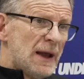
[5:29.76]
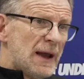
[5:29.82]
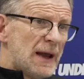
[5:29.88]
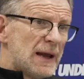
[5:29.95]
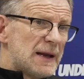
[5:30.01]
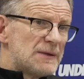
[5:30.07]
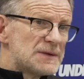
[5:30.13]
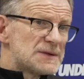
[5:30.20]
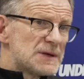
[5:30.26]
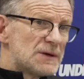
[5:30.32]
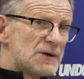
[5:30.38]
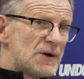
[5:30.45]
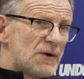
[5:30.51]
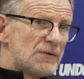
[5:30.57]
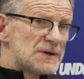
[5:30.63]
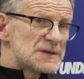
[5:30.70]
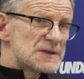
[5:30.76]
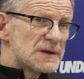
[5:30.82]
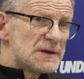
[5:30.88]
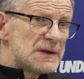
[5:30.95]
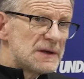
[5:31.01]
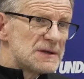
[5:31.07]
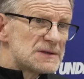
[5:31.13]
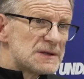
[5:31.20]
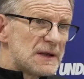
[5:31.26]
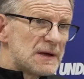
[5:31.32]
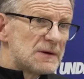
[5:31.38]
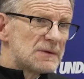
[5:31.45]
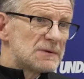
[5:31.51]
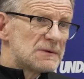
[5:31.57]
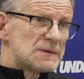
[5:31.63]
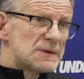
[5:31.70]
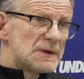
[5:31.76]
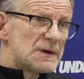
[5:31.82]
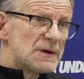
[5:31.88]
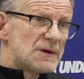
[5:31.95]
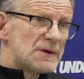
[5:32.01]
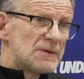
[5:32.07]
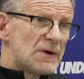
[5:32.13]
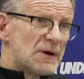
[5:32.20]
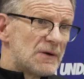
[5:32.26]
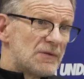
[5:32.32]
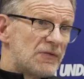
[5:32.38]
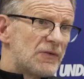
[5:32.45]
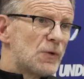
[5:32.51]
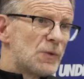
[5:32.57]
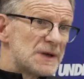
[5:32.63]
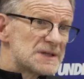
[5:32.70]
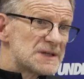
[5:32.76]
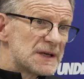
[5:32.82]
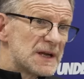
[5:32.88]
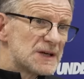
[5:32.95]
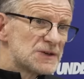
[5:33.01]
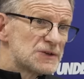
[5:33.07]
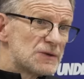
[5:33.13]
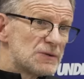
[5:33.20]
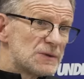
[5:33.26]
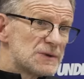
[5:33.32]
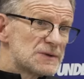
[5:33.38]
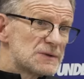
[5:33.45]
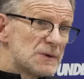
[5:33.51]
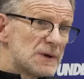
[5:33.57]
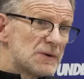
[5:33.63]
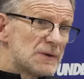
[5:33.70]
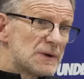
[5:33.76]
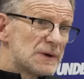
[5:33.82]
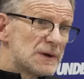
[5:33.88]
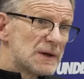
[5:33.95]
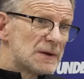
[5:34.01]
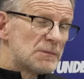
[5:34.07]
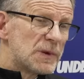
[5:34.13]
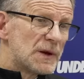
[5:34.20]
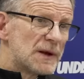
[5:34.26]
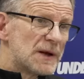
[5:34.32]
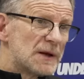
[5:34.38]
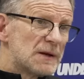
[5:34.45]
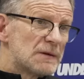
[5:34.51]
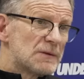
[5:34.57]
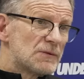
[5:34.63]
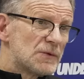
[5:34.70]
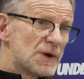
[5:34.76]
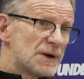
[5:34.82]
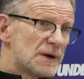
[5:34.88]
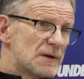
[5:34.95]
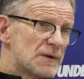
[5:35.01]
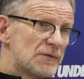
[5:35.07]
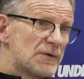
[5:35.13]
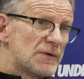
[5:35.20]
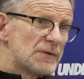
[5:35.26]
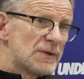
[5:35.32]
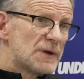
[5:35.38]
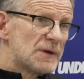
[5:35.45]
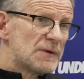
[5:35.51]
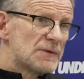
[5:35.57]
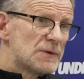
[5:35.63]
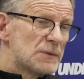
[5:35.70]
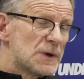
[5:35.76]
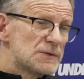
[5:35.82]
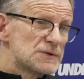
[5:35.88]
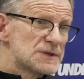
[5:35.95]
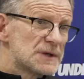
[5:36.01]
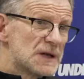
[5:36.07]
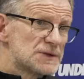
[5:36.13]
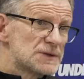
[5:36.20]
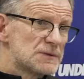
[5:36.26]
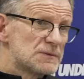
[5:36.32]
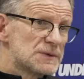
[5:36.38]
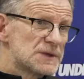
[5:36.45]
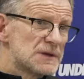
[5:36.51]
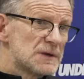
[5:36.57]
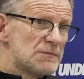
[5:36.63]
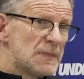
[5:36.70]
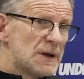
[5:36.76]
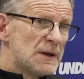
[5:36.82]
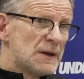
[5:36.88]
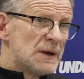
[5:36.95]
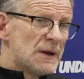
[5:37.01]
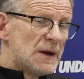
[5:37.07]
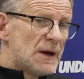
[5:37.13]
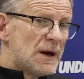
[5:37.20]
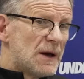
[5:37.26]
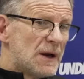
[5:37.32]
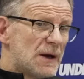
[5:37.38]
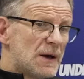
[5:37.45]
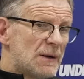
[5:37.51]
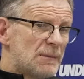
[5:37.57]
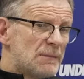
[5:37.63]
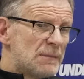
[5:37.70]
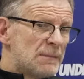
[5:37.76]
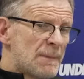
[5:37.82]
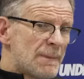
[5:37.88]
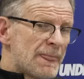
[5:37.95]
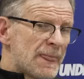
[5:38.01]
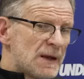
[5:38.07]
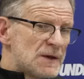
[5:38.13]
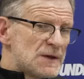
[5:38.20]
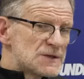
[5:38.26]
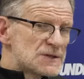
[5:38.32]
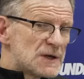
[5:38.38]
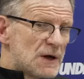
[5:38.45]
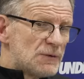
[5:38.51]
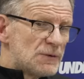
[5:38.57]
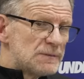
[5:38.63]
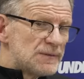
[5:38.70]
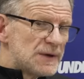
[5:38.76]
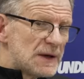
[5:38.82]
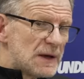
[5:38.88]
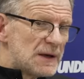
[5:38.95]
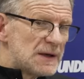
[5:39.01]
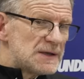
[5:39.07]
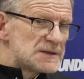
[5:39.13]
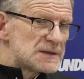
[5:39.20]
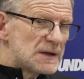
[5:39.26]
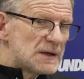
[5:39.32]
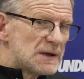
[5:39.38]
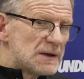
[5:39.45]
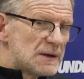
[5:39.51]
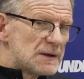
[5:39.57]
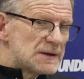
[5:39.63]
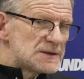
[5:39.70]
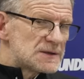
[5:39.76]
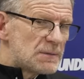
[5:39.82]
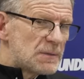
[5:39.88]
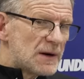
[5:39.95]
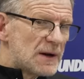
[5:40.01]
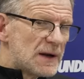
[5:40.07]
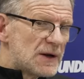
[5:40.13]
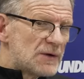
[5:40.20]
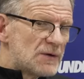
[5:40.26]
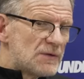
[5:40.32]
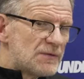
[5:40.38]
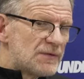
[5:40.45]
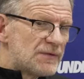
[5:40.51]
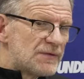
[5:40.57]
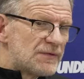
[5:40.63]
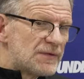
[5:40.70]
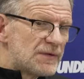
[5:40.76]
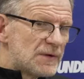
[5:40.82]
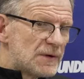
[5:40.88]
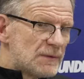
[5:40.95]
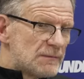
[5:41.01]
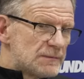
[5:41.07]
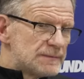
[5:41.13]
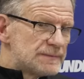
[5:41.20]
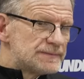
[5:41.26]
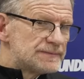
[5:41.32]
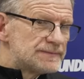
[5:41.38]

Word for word: And obviously he's now a full international as well, and playing regularly for the Welsh national team. So you know, he's a player of